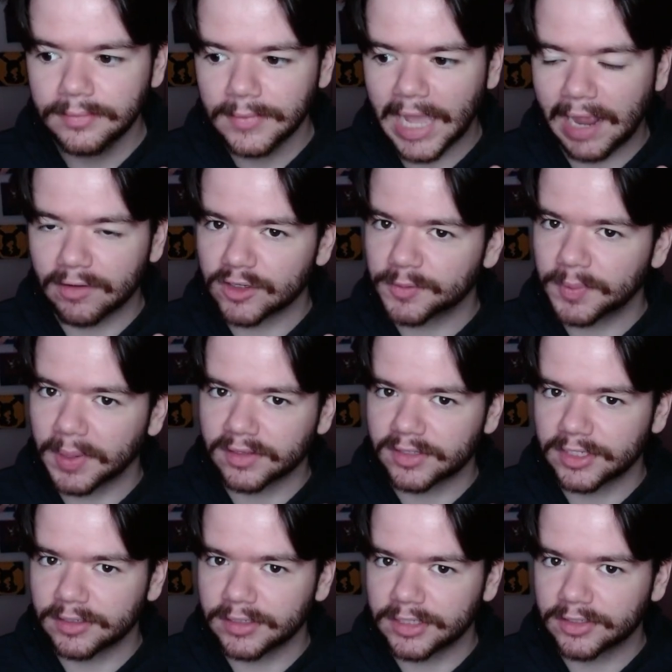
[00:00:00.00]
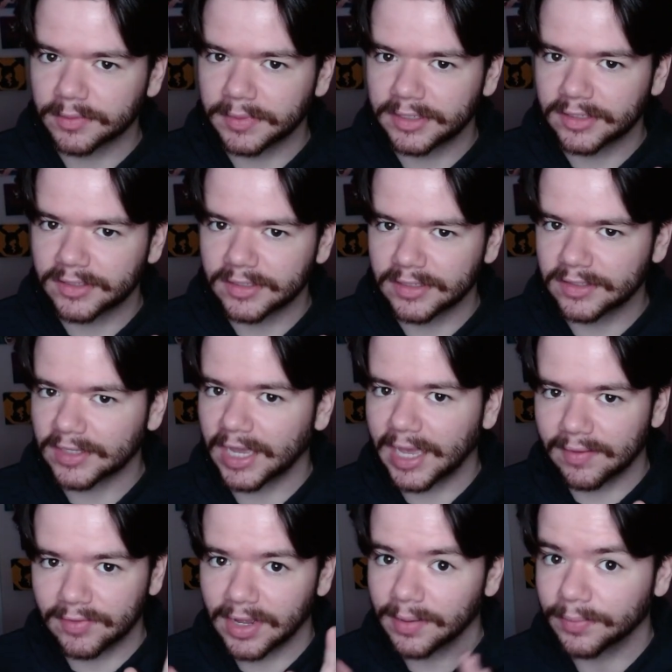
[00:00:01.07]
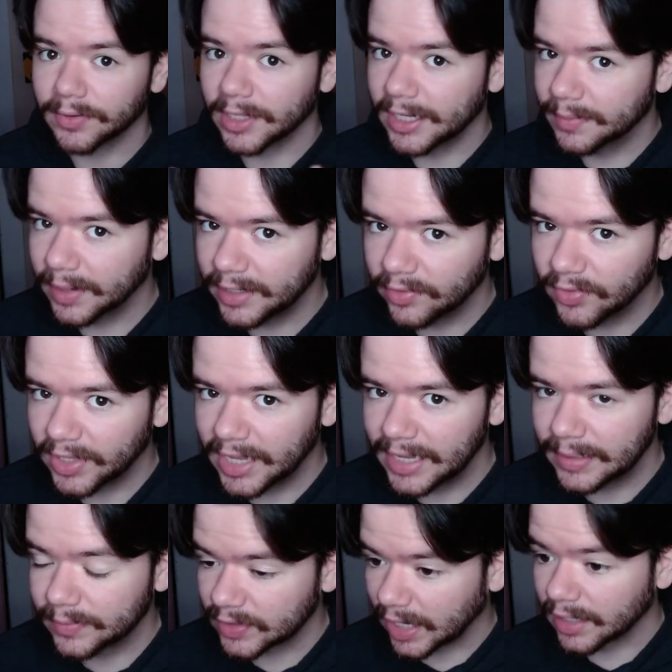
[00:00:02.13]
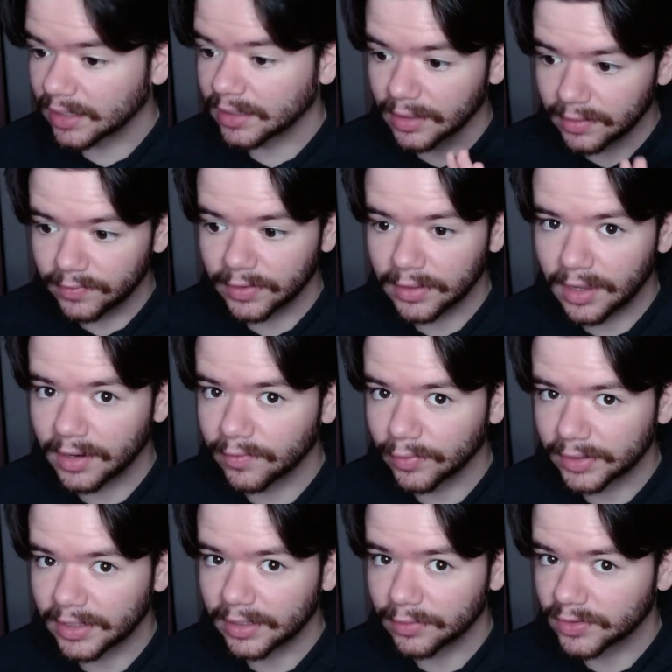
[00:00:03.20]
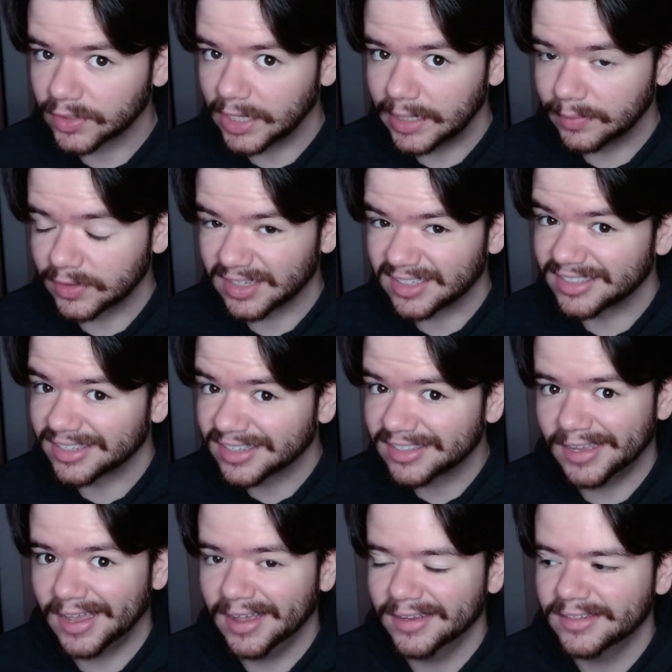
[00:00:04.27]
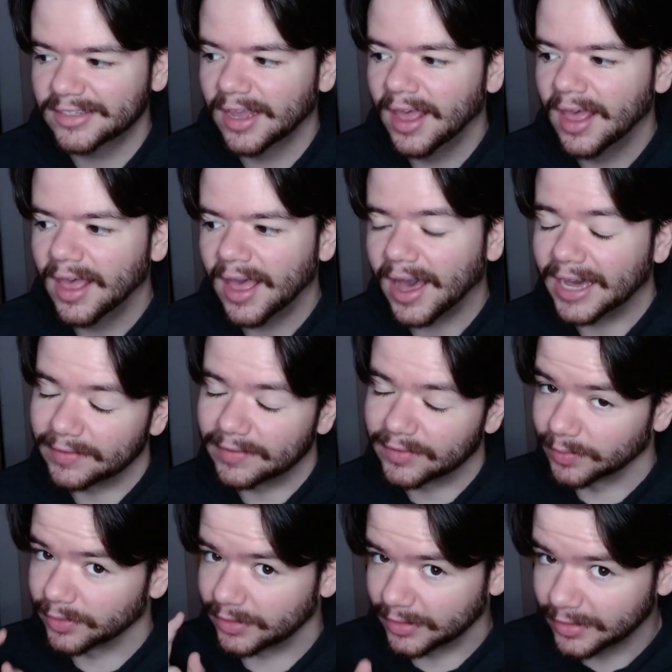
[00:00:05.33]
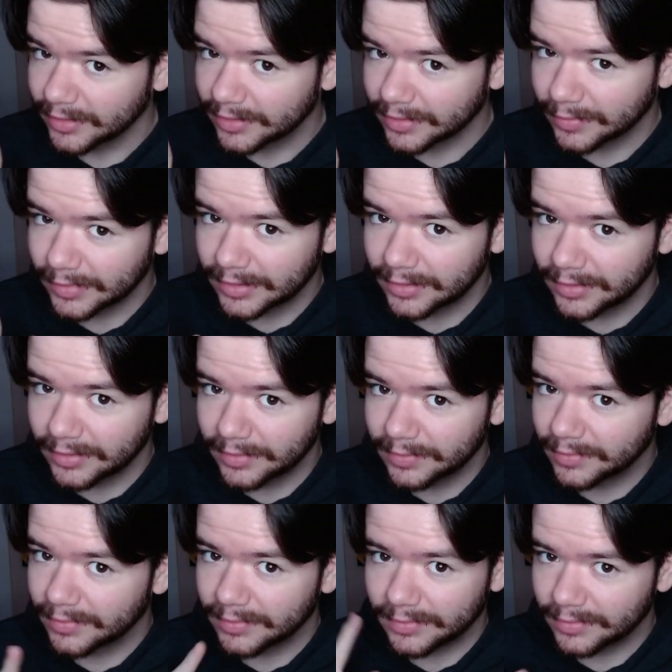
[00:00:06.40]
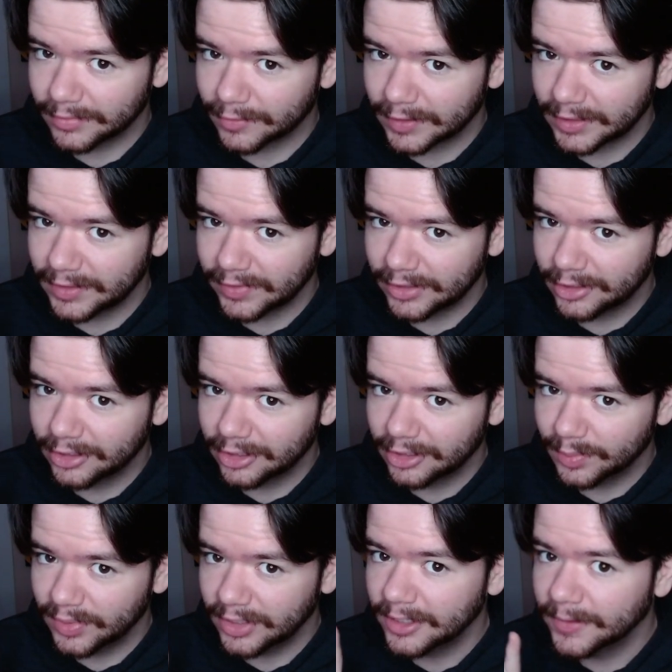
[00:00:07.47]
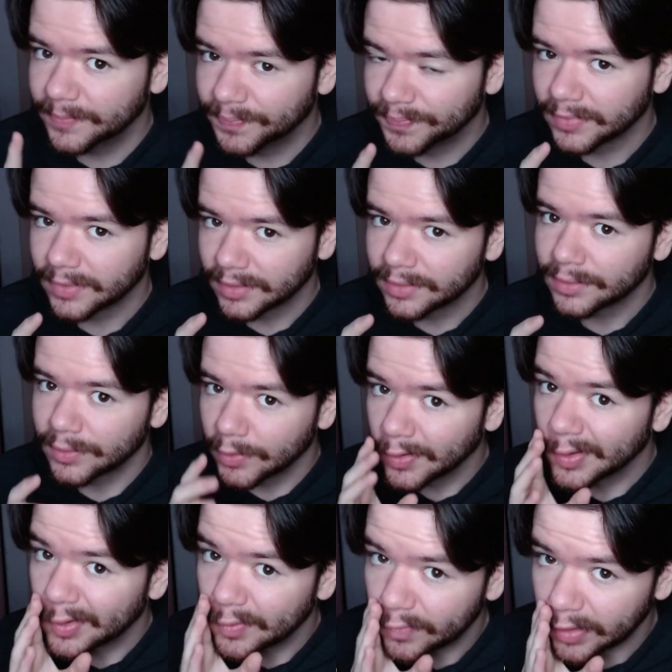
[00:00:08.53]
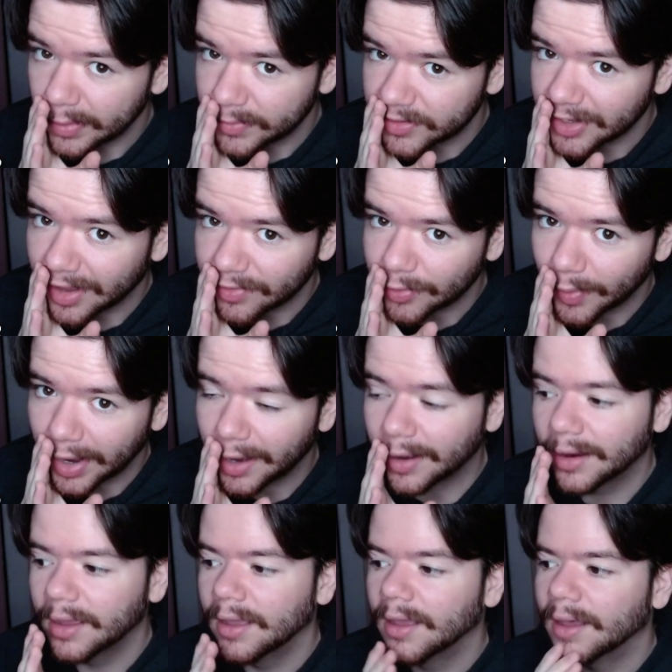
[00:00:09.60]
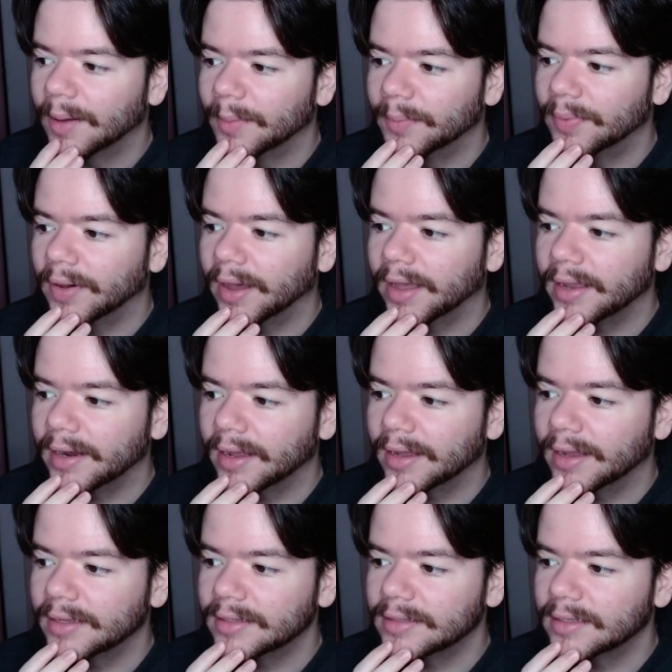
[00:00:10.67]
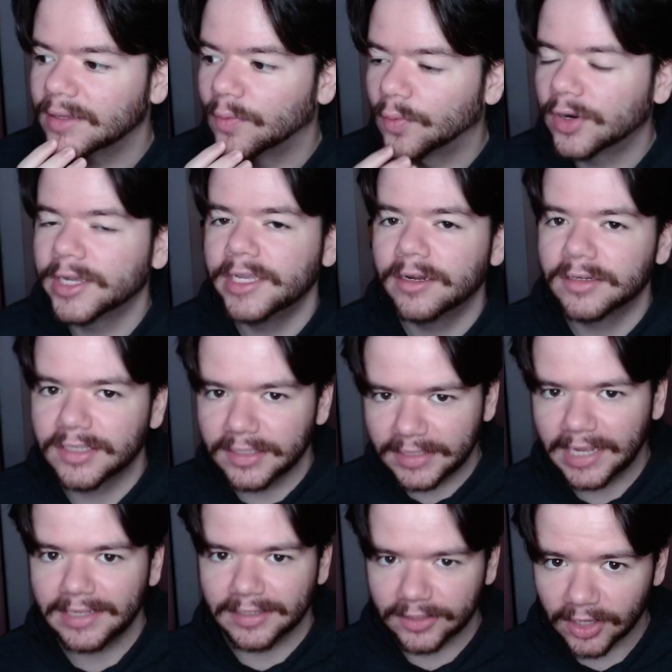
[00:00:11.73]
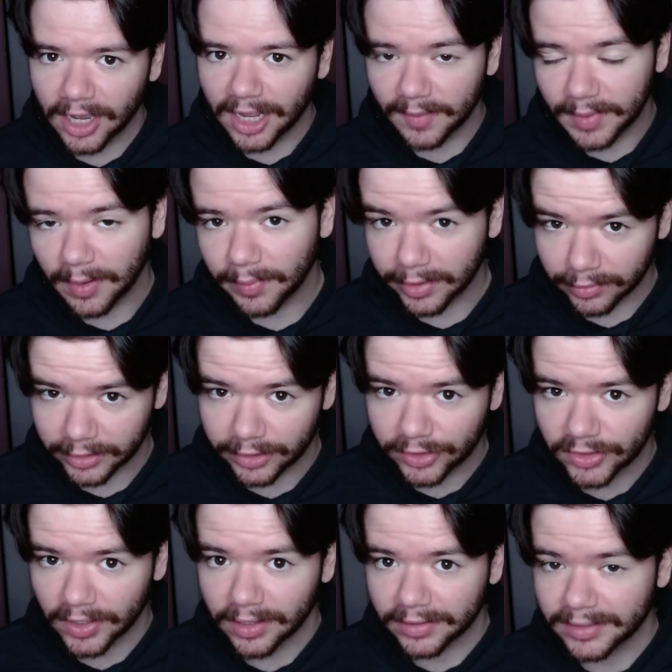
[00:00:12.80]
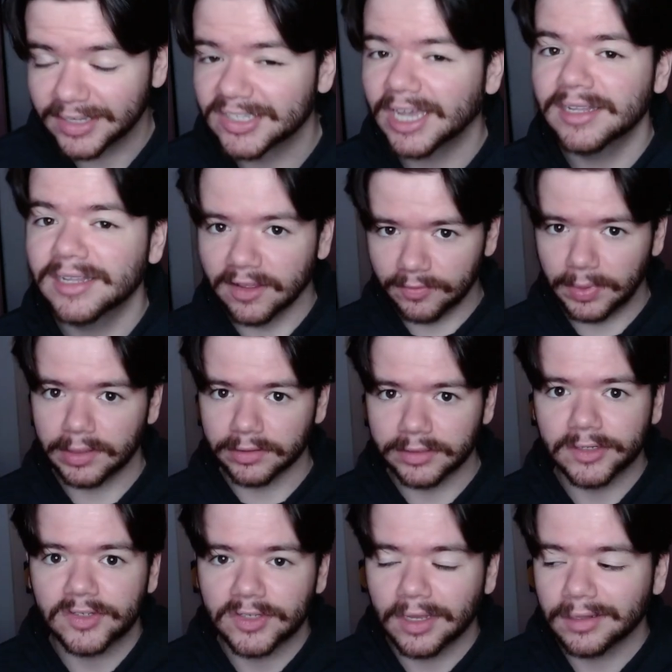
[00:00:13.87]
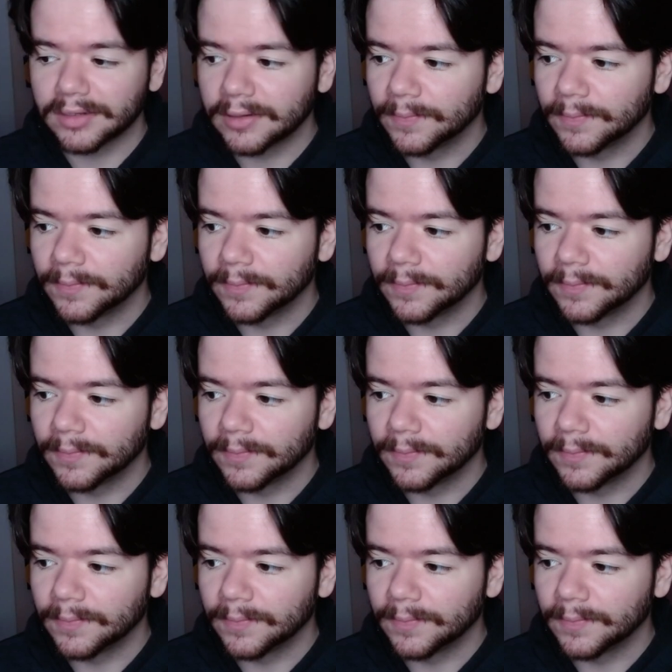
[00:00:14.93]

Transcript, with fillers: I respect the series from a distance. I have not played many of the games. I love a lot of what those games exist as. I have some thoughts on what the reinvention should be FromSoftware. But we're here today to talk about Metal Gear Solid because I love Metal Gear Solid.